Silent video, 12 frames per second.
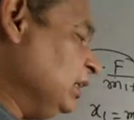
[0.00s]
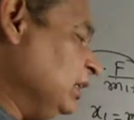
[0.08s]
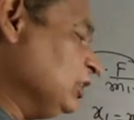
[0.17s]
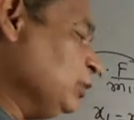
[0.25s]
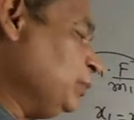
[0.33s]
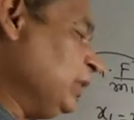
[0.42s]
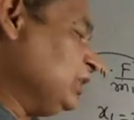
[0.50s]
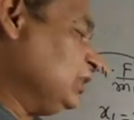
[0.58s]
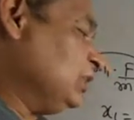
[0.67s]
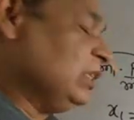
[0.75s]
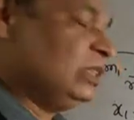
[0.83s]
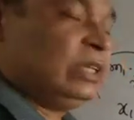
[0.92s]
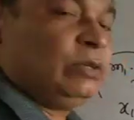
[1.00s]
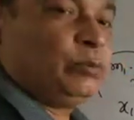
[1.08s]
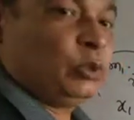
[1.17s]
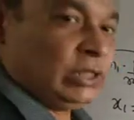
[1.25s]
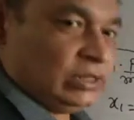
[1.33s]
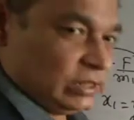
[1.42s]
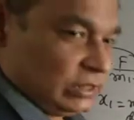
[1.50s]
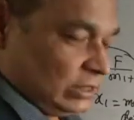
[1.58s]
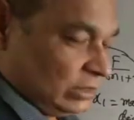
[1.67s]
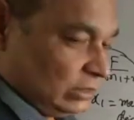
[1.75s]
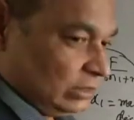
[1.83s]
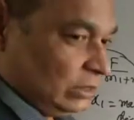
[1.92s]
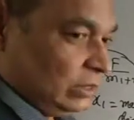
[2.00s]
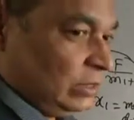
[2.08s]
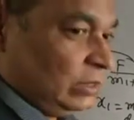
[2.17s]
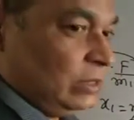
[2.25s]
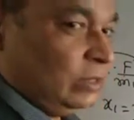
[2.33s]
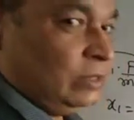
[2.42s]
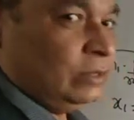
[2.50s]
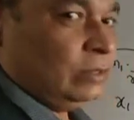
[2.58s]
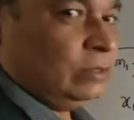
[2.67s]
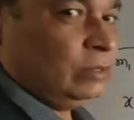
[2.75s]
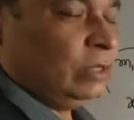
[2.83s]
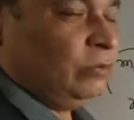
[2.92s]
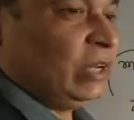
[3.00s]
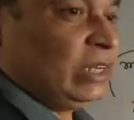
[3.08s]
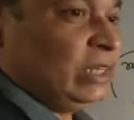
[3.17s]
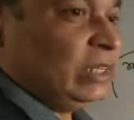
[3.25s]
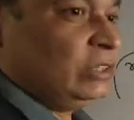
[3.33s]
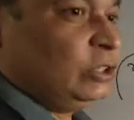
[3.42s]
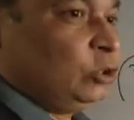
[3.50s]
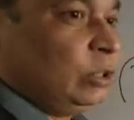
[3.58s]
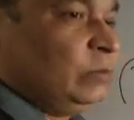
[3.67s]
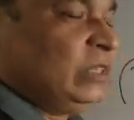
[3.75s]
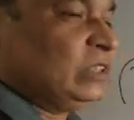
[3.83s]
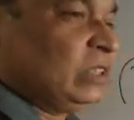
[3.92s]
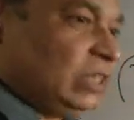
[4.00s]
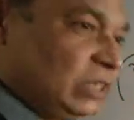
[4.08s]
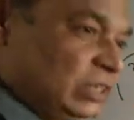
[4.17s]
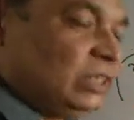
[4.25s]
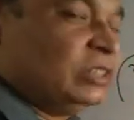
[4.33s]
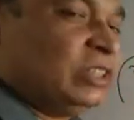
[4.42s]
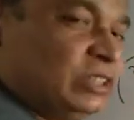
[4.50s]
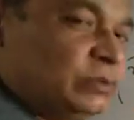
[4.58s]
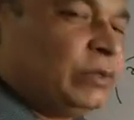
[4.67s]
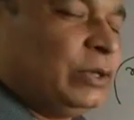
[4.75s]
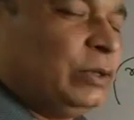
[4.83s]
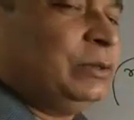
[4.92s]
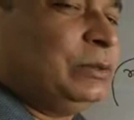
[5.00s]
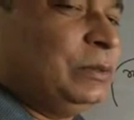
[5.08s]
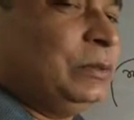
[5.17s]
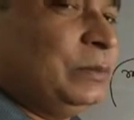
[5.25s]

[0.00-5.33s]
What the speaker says: energy plus change in potential energy. The work energy theorem is stated in this way also.